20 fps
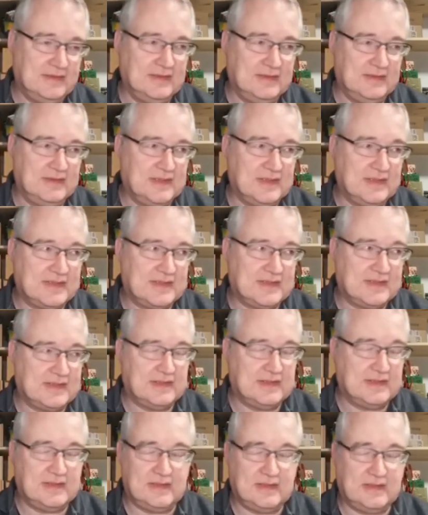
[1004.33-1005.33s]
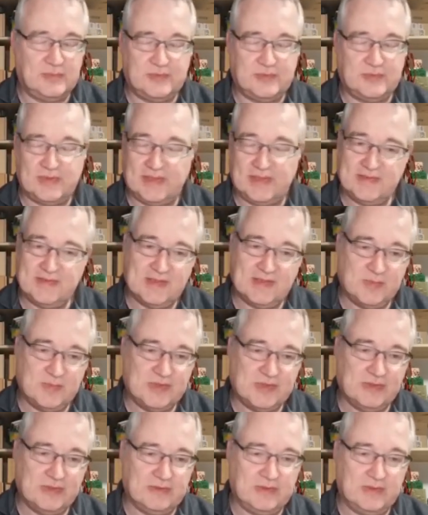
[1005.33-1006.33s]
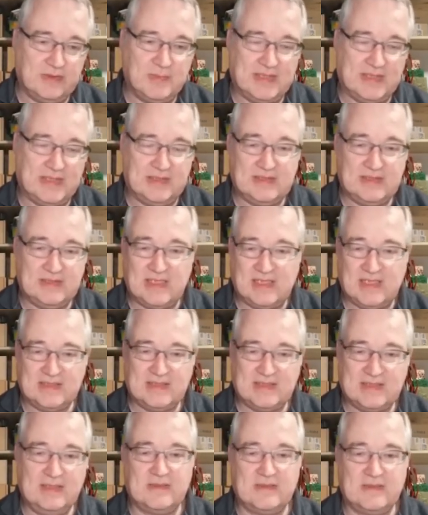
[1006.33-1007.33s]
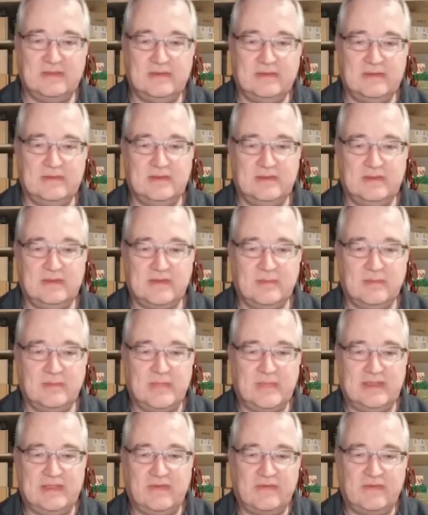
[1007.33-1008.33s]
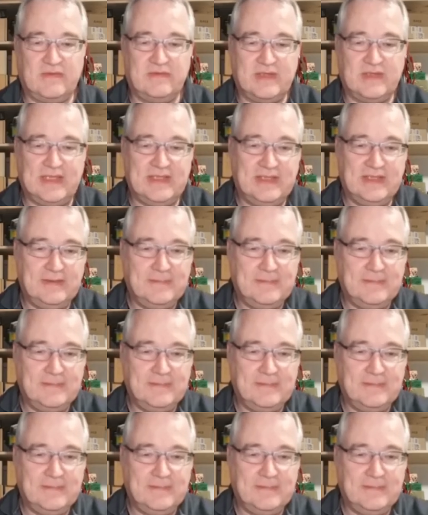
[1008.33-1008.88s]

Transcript: this operating system is not only multitasking, it's also multi-threading.